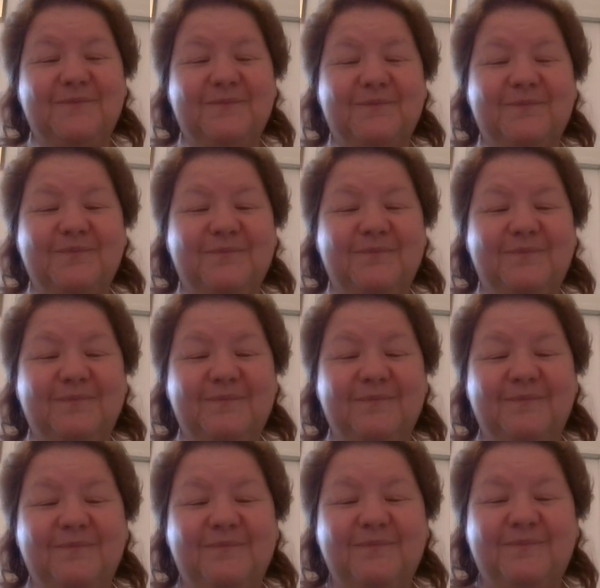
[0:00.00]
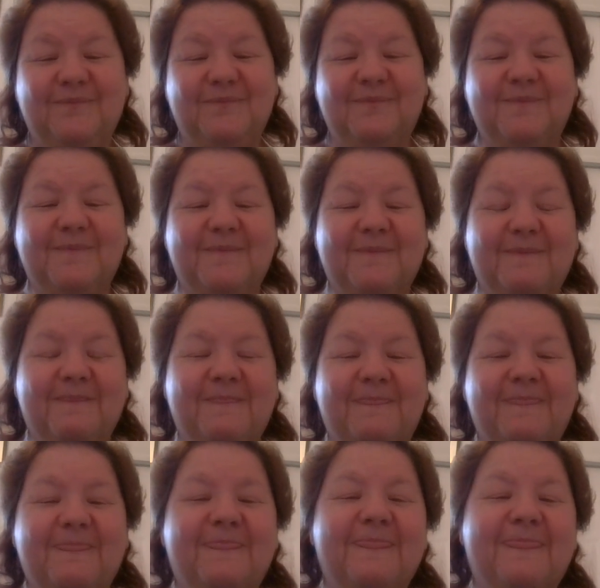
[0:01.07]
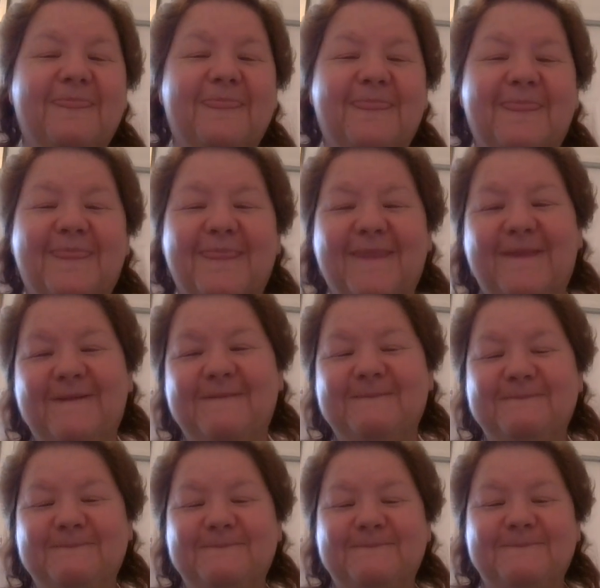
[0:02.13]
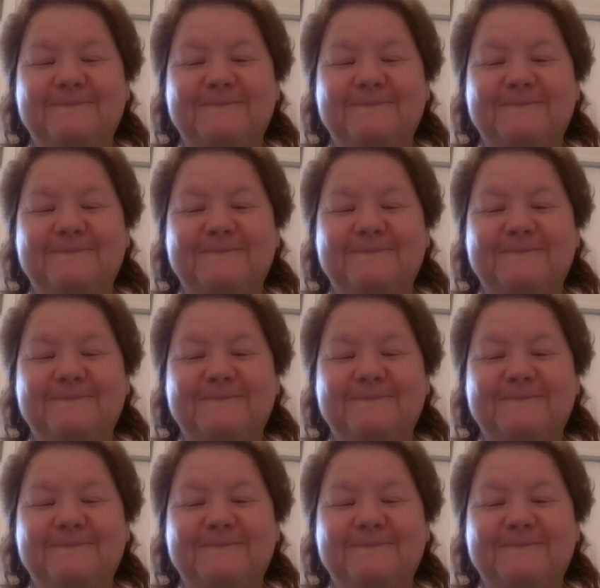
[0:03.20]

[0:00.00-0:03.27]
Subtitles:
No one is speaking in this clip.